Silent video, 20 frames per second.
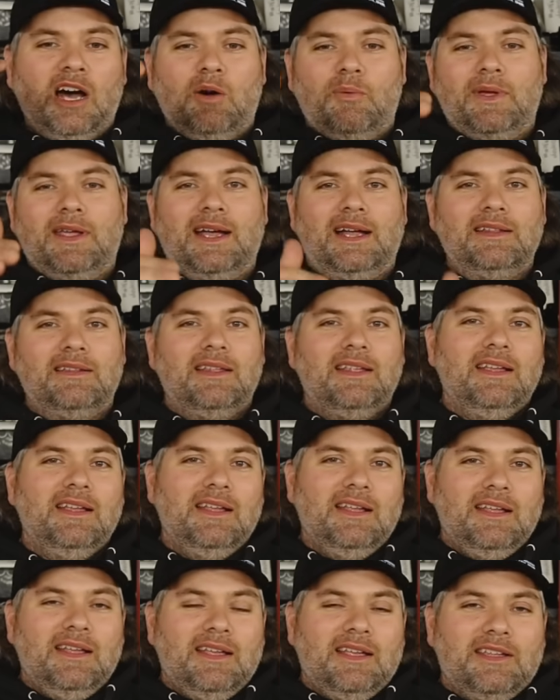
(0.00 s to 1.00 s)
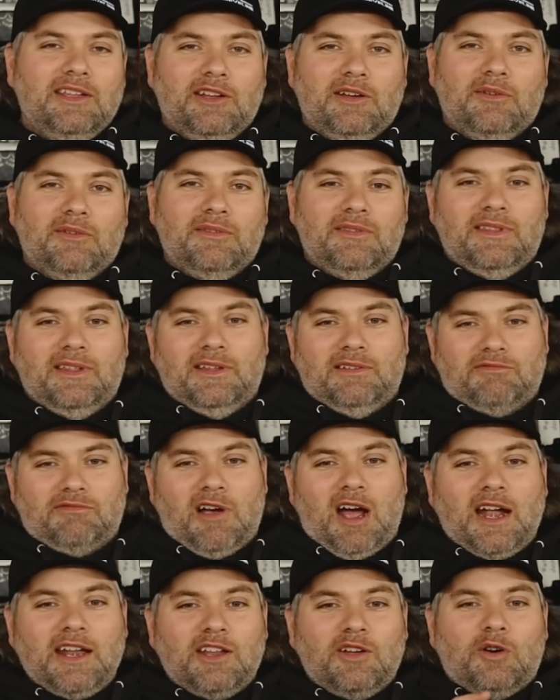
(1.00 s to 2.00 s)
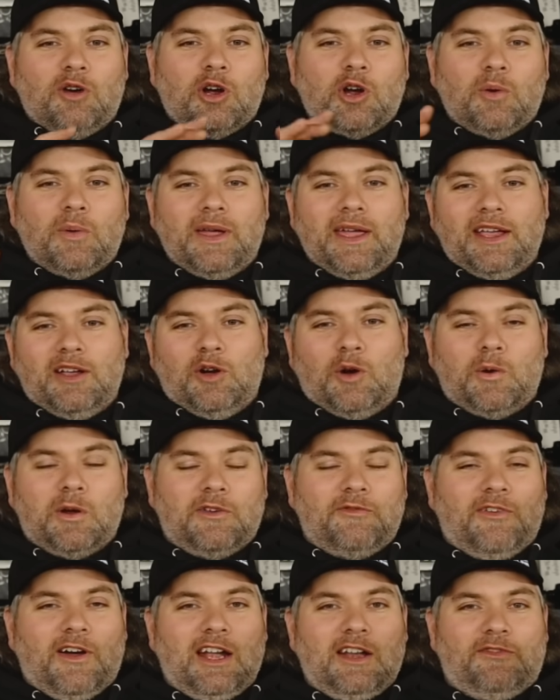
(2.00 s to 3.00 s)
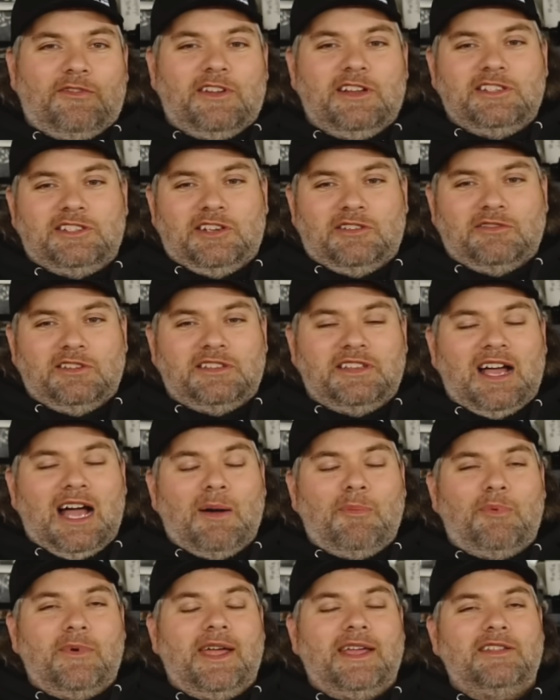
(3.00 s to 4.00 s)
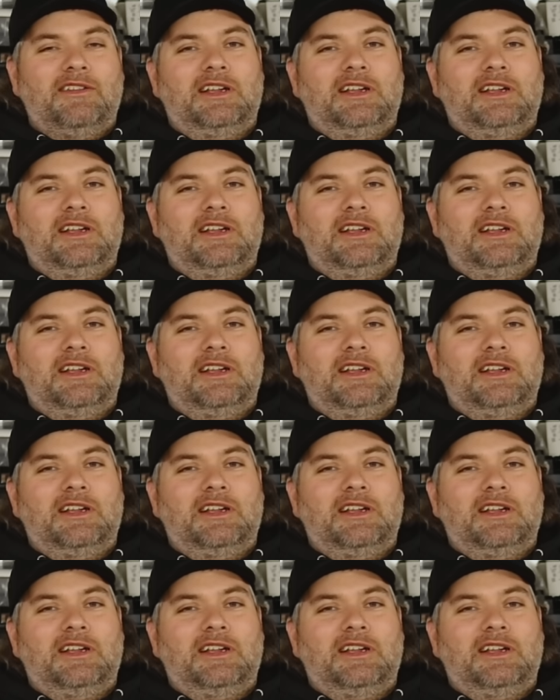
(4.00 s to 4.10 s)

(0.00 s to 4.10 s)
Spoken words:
We got the Ronnie Orwig Fine Finishing on the top wing.